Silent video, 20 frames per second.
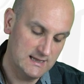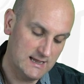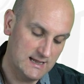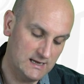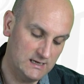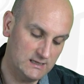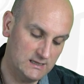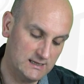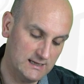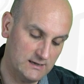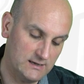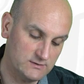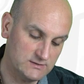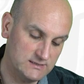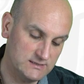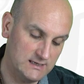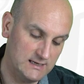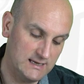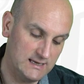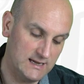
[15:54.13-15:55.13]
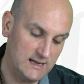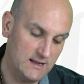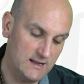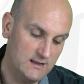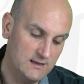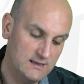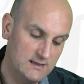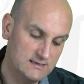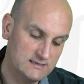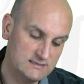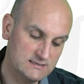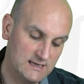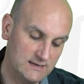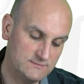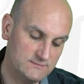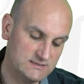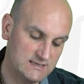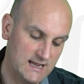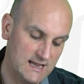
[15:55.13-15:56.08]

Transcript: Anything else in here? Same.